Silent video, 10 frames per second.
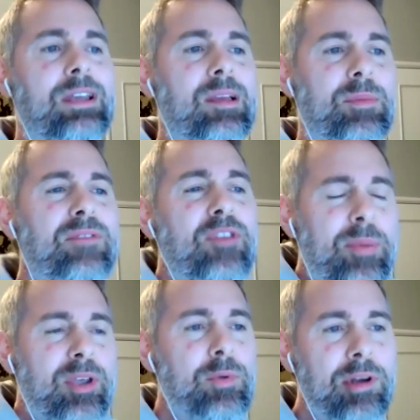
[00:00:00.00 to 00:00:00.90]
but if the
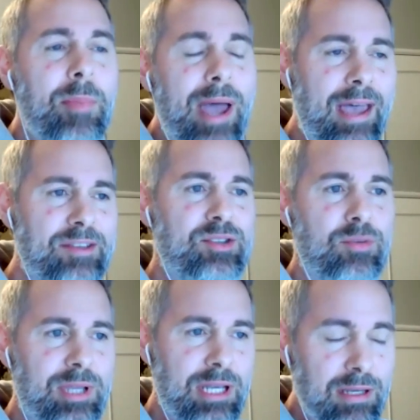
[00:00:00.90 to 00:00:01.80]
bill were to pass, there'd
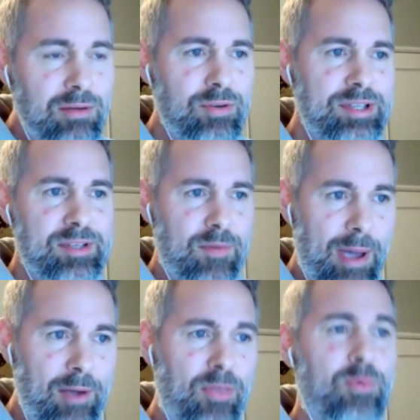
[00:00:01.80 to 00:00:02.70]
be an increase of
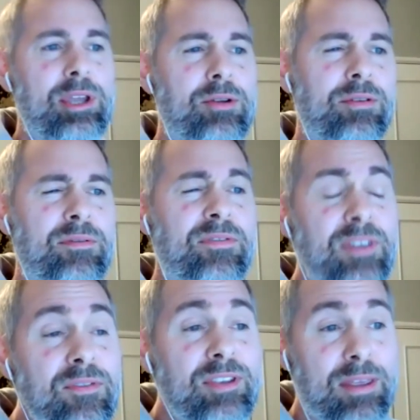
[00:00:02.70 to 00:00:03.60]
about
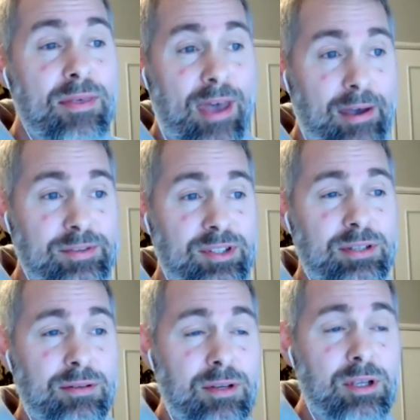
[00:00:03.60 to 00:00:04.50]

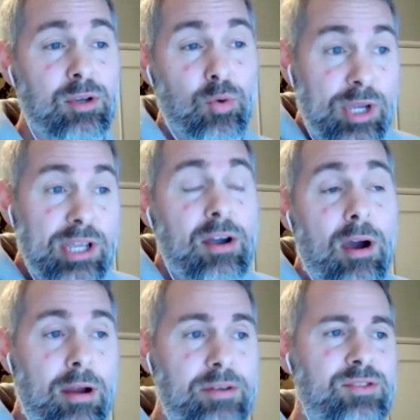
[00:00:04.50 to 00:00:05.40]
350,000 green
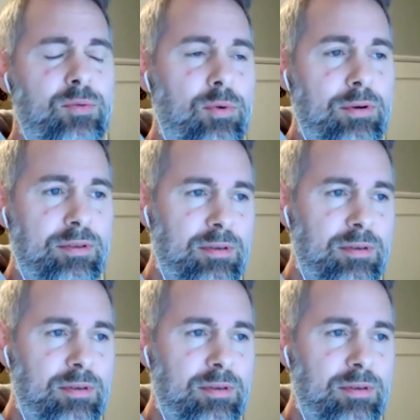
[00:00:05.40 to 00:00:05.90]
cards or